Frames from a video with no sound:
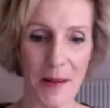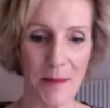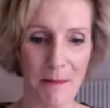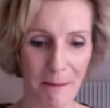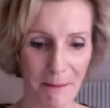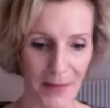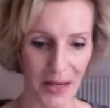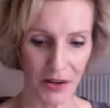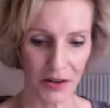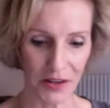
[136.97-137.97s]

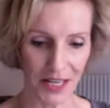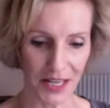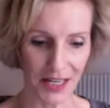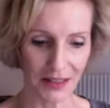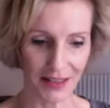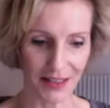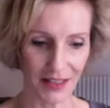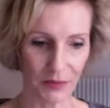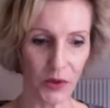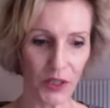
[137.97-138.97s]

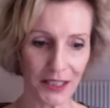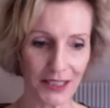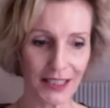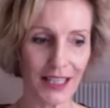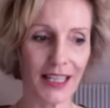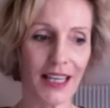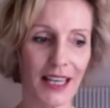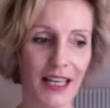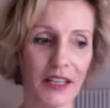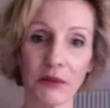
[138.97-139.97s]
it
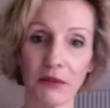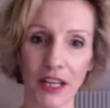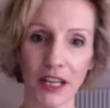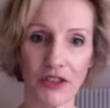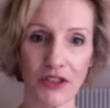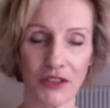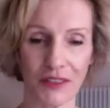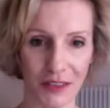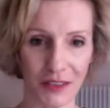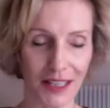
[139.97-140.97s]
works like a
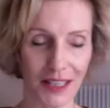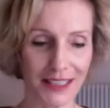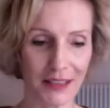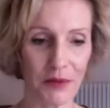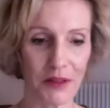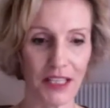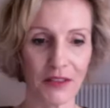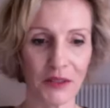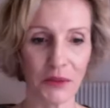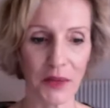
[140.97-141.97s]
reflection, you know,
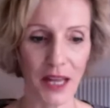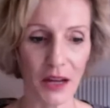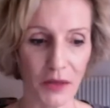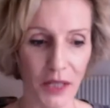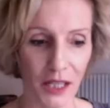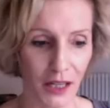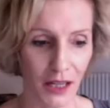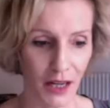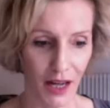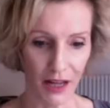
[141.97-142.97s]
as within, so
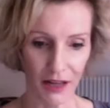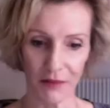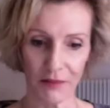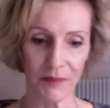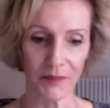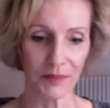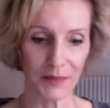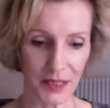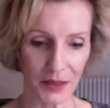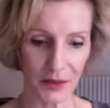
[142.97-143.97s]
without.
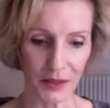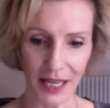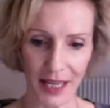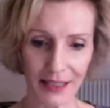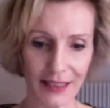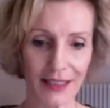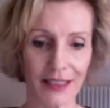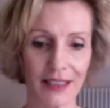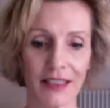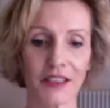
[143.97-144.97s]
So
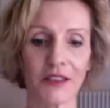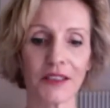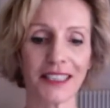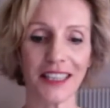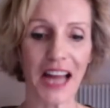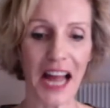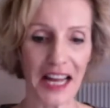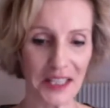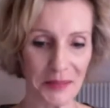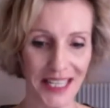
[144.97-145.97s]
yes, there
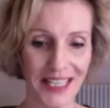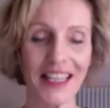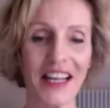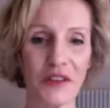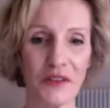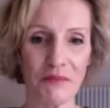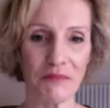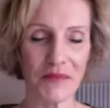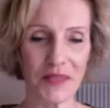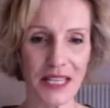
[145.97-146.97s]
has
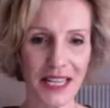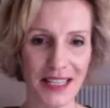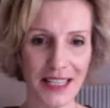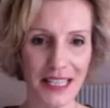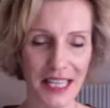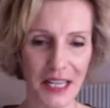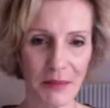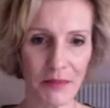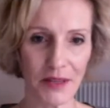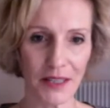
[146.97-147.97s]
been a
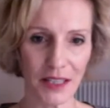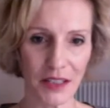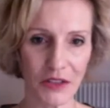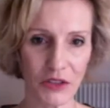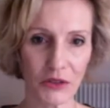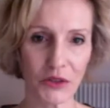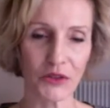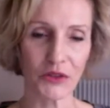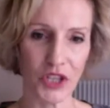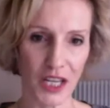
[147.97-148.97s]
deep
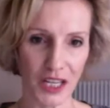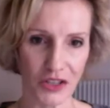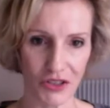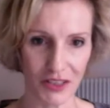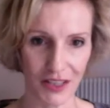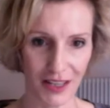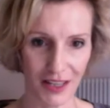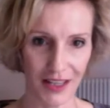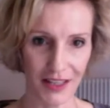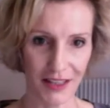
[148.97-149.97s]
internal
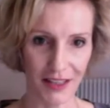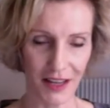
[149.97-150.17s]
change